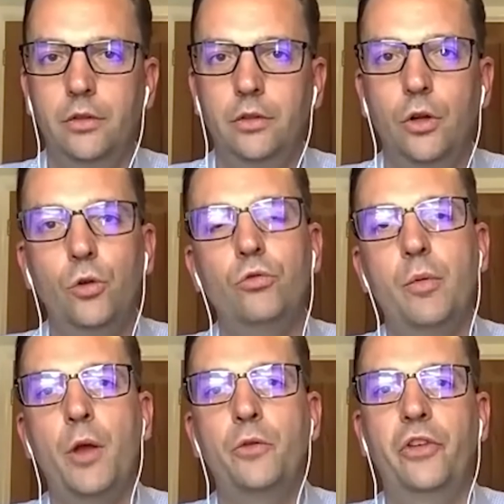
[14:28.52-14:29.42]
All
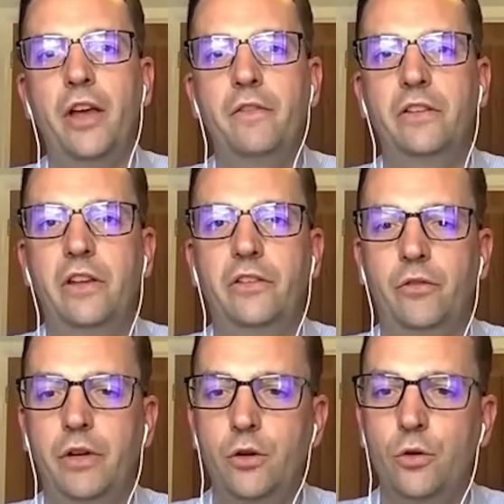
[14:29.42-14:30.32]
remote site visits are
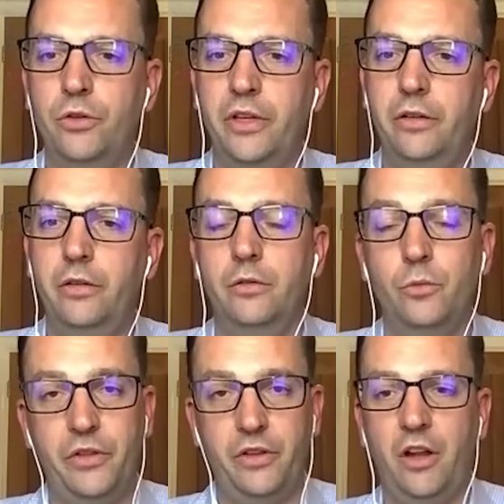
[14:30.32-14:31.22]
recorded
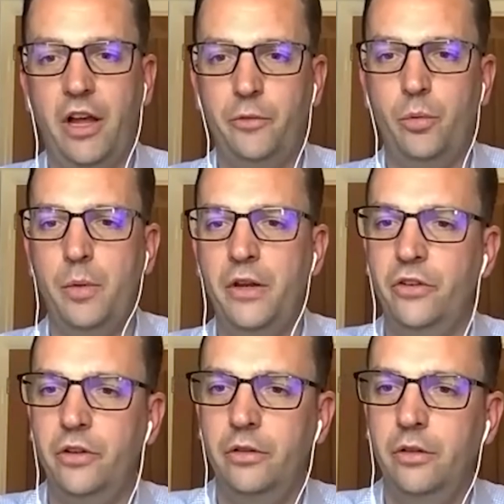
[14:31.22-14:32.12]
with the client's
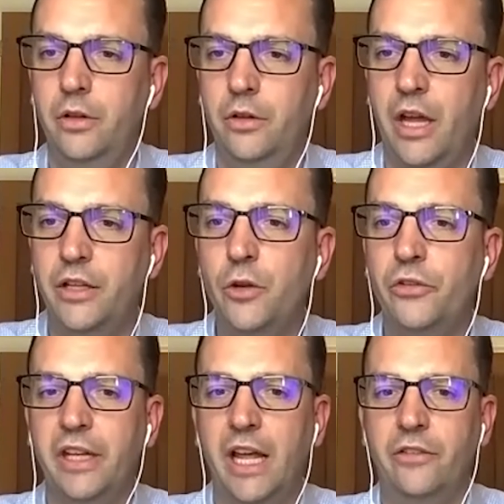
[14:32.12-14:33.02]
permission. And
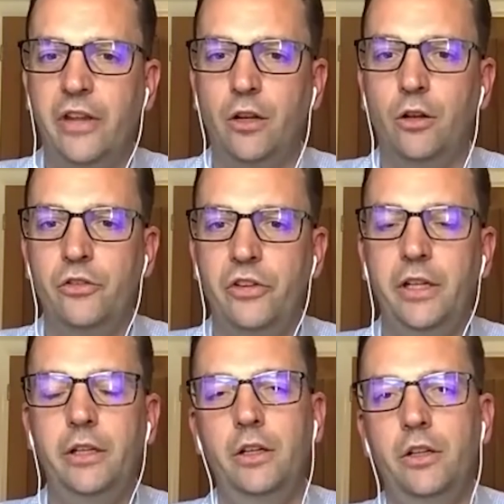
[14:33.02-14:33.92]
using that
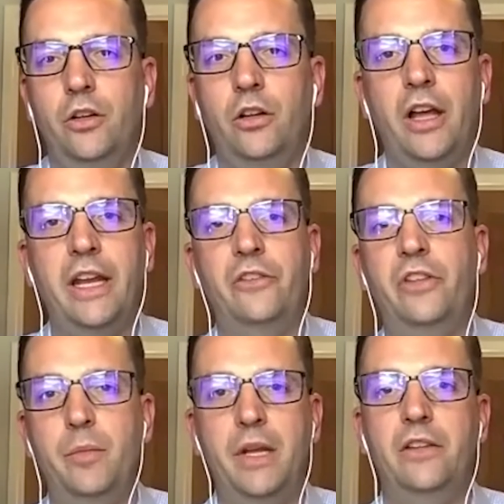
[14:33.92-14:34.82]
technology, your client has
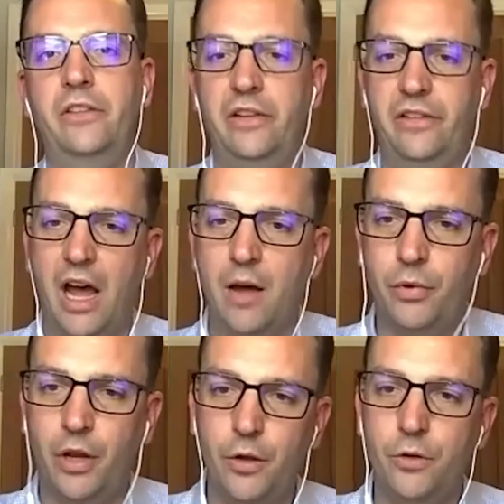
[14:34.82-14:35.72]
the ability to
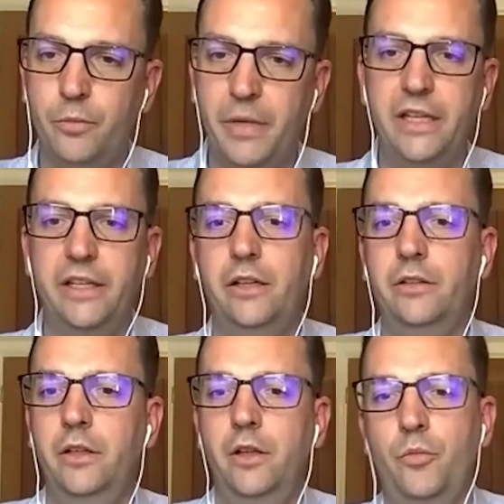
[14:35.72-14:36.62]
upload
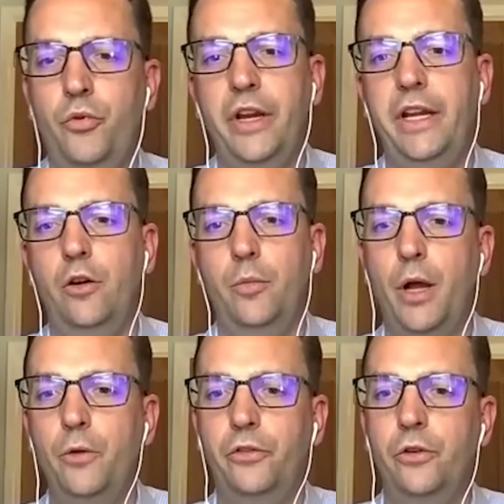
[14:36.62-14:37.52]
media pre or
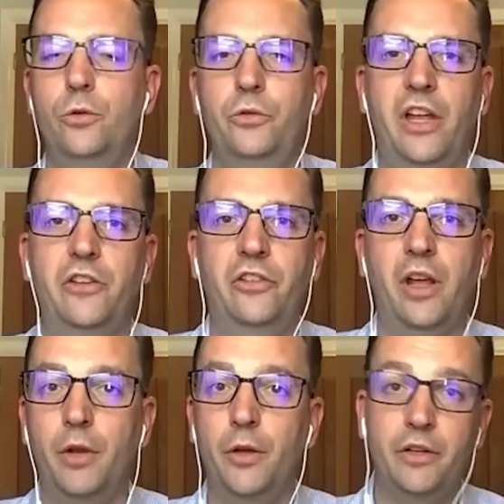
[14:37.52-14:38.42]
post call, such as
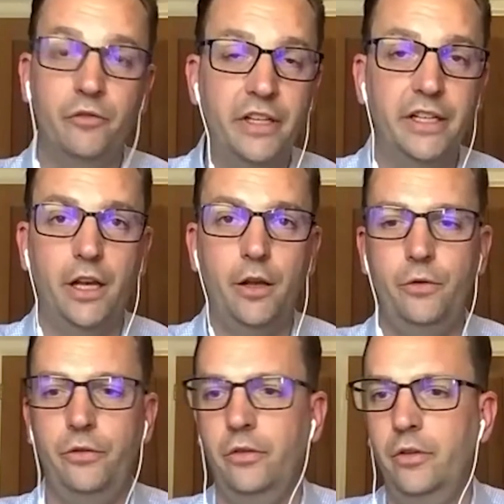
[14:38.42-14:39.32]
uploading
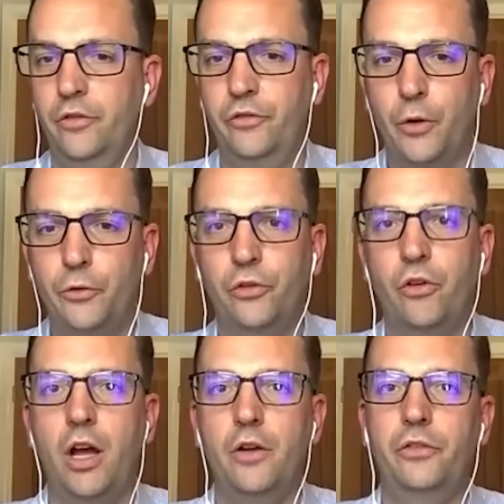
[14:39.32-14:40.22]
videos,
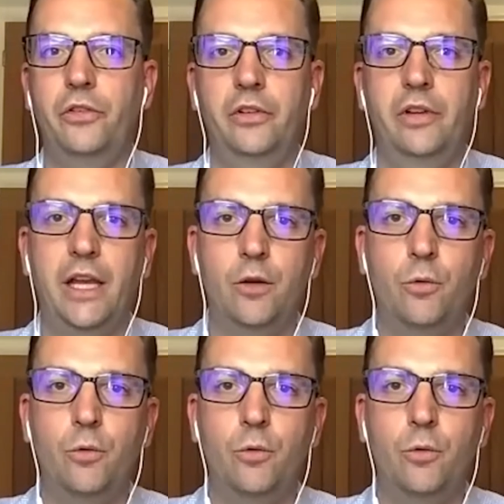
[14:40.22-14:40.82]
photographs, and